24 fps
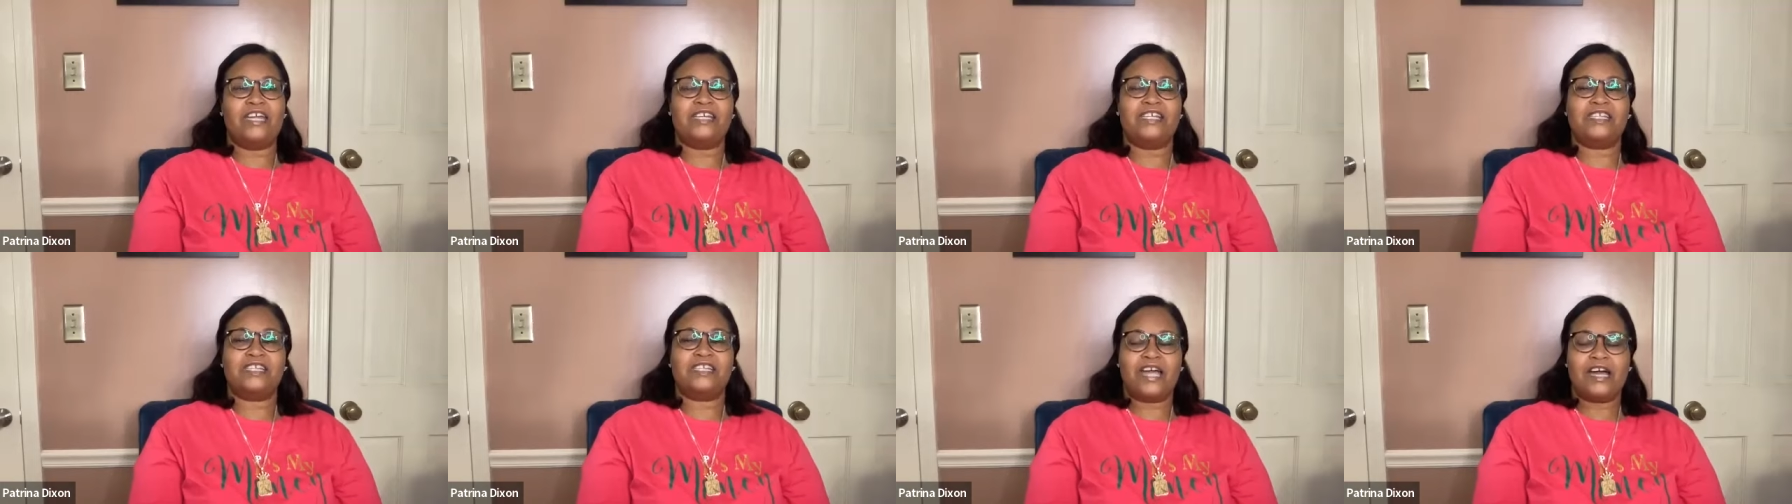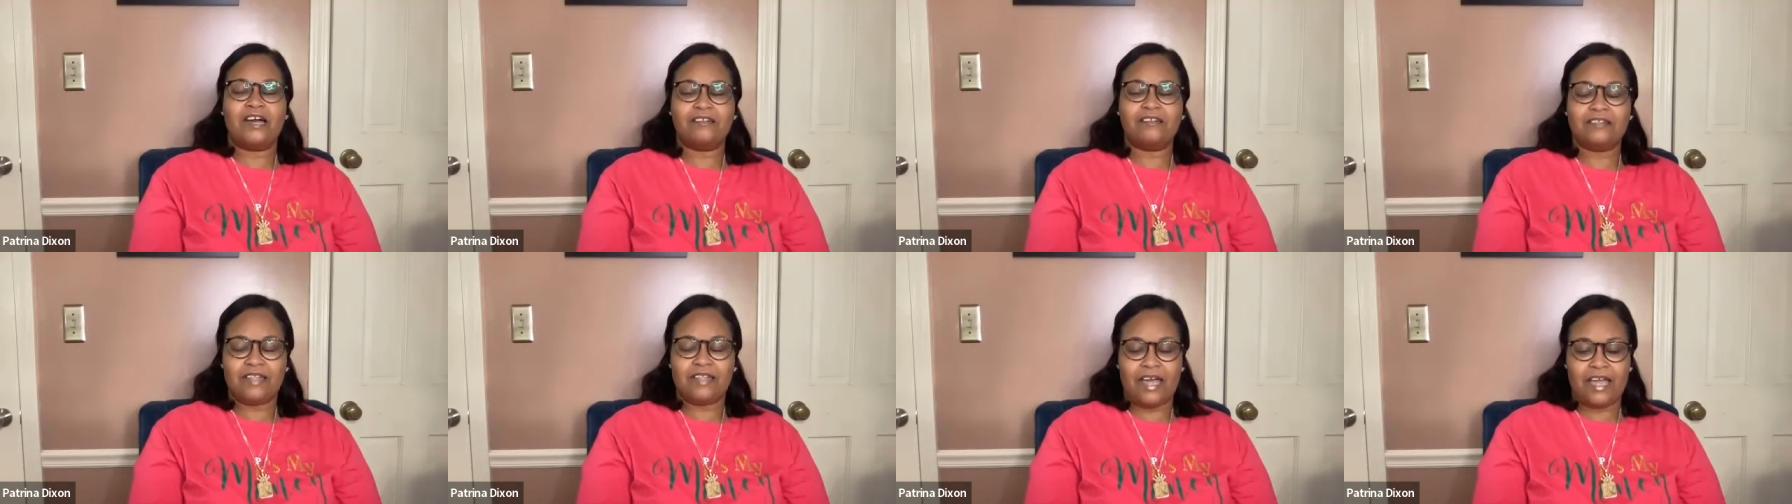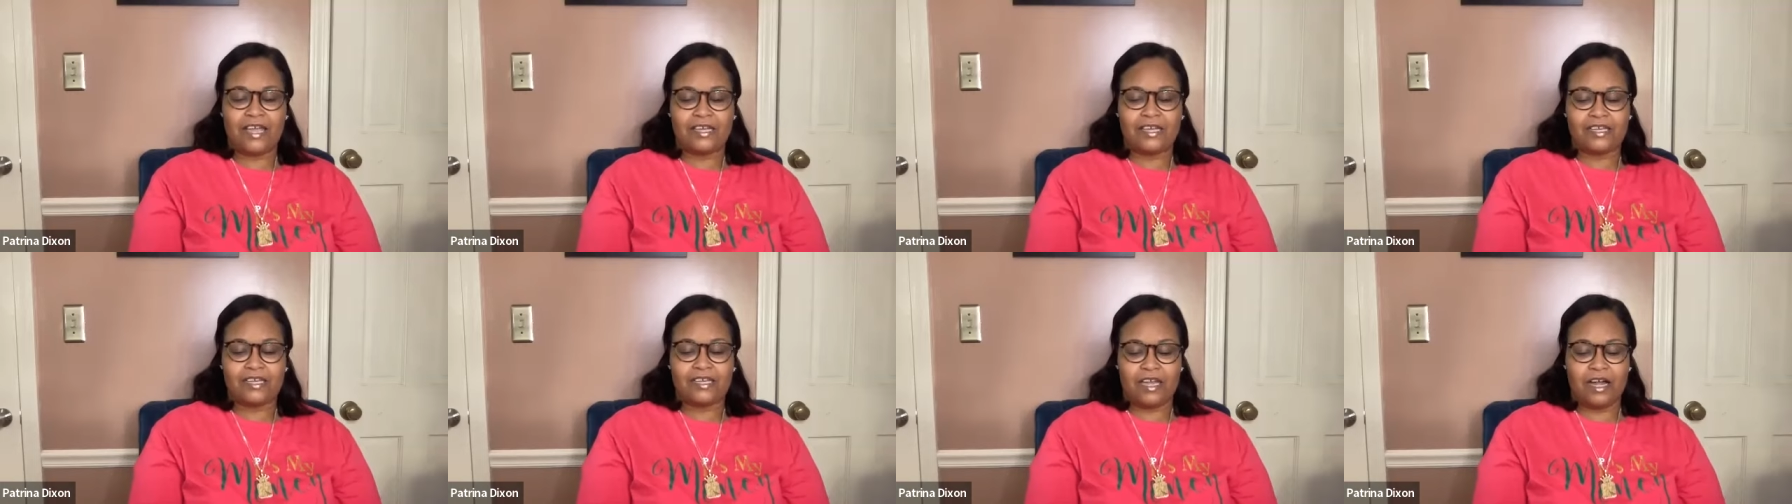it sounds
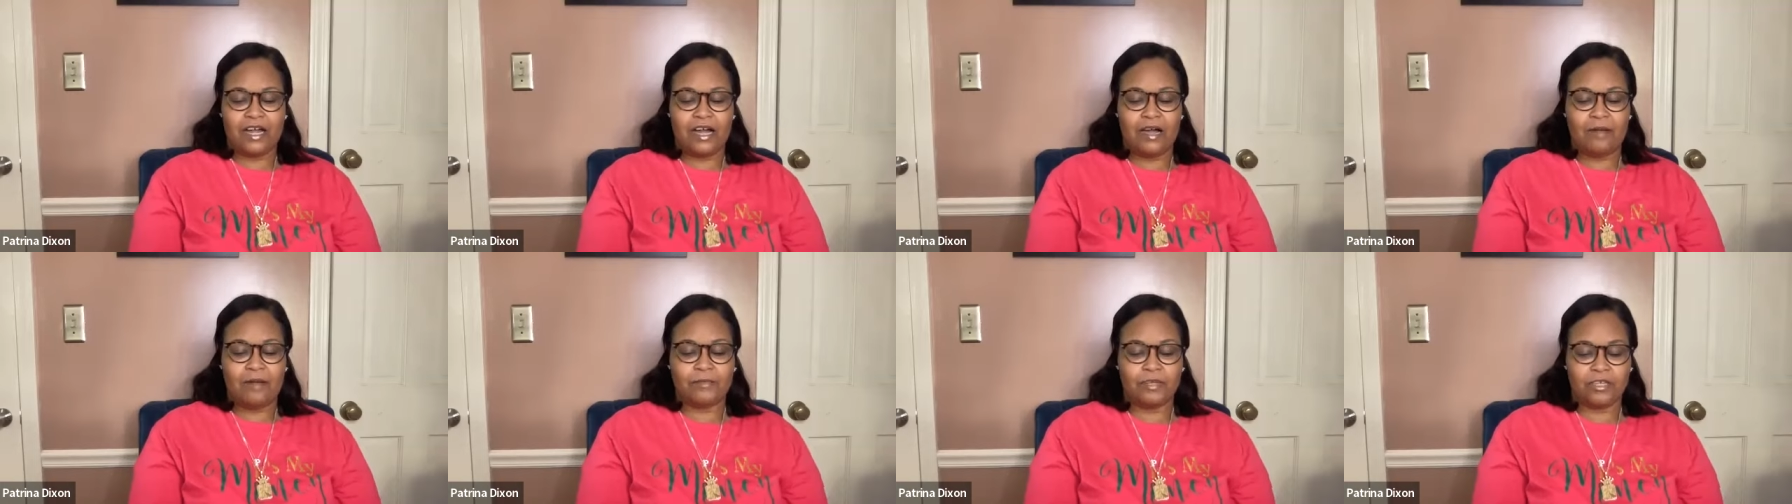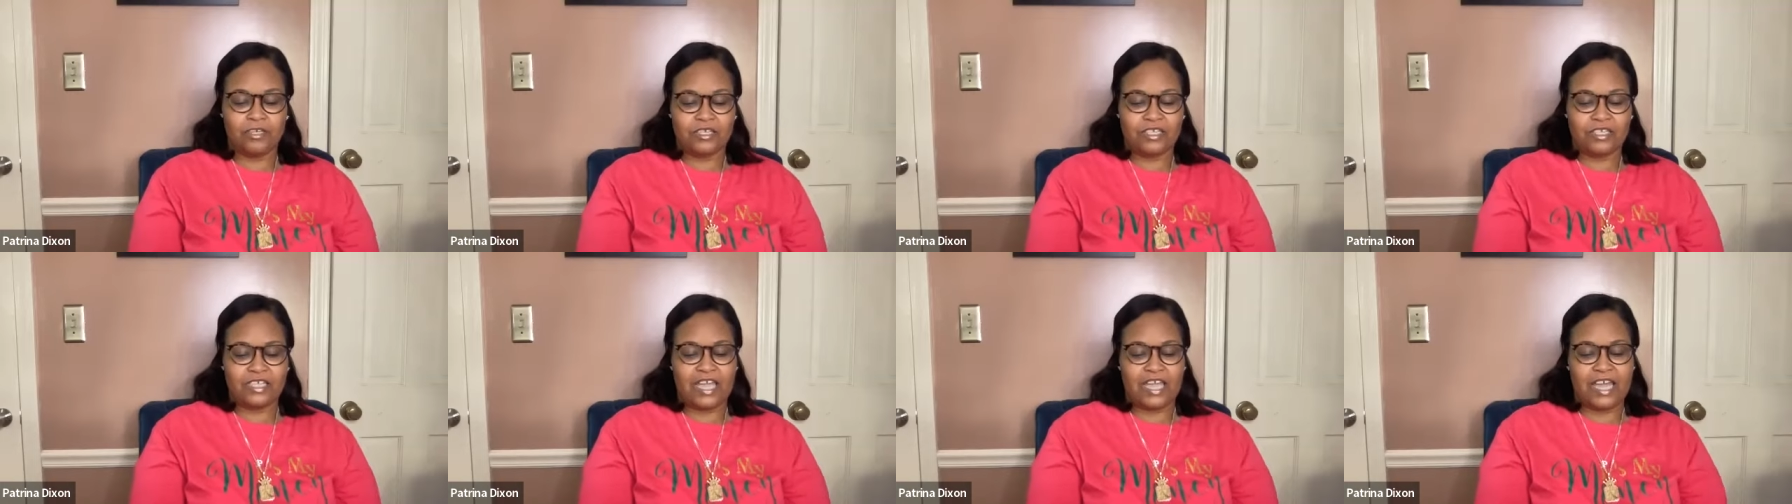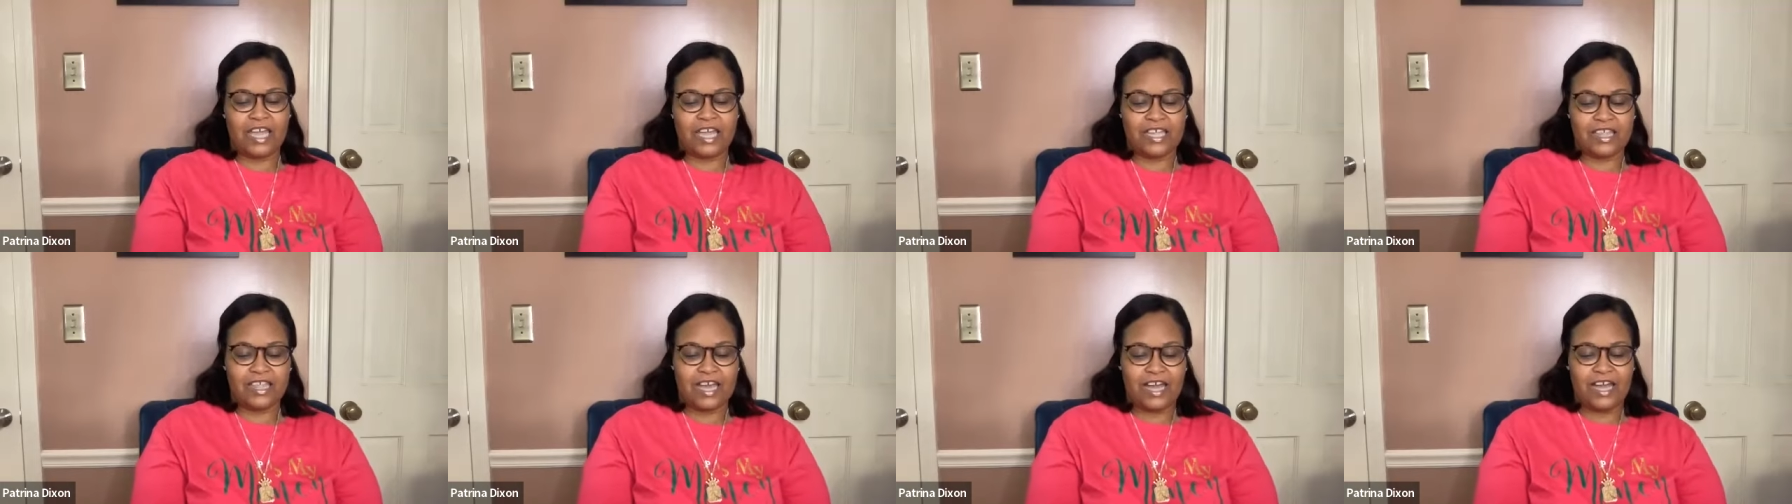like um, you're
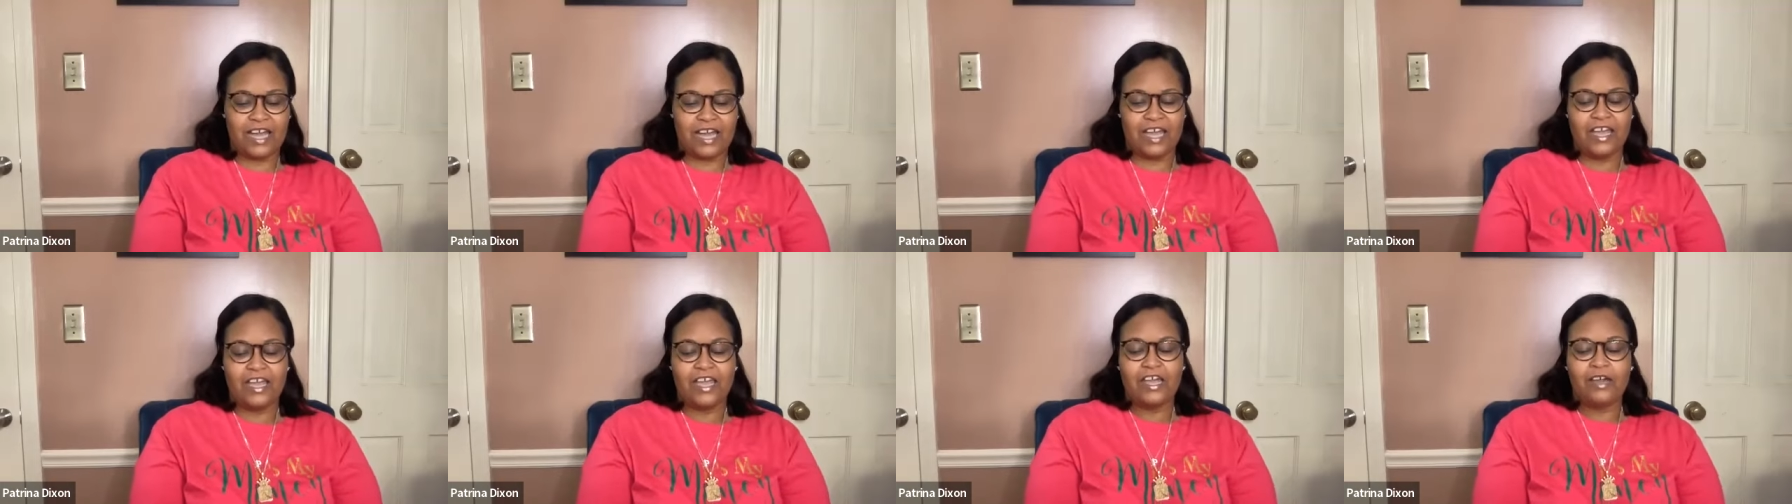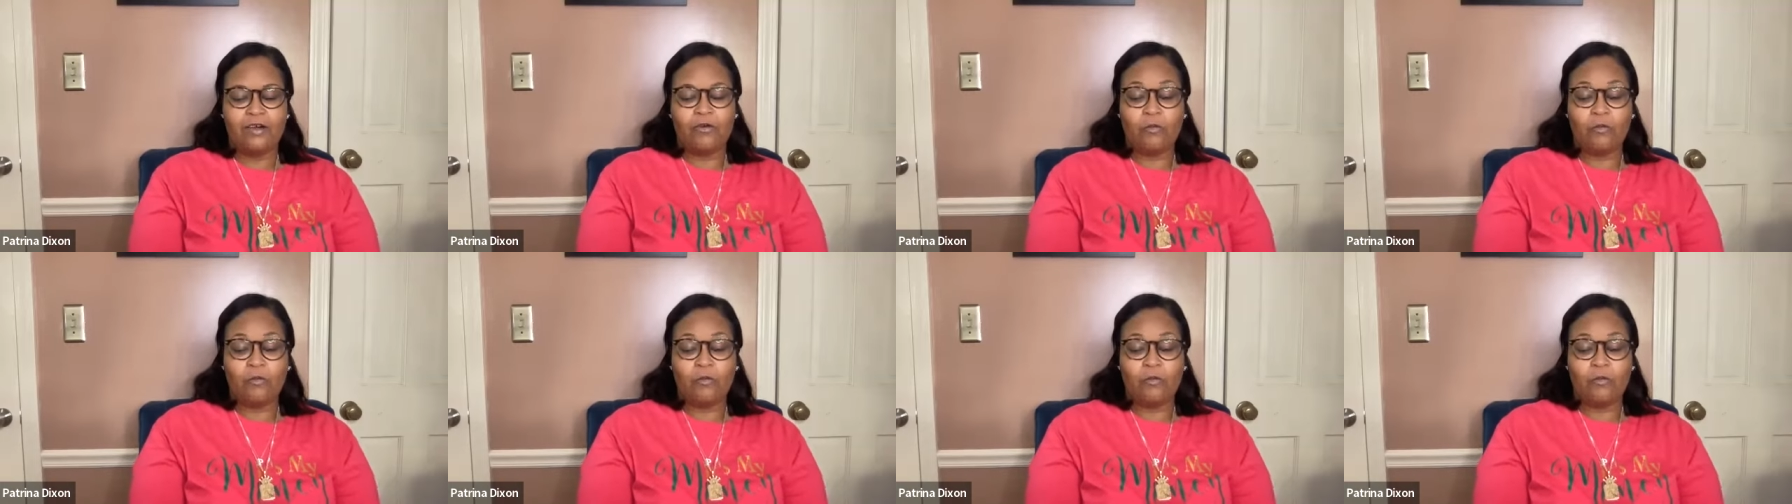saying that,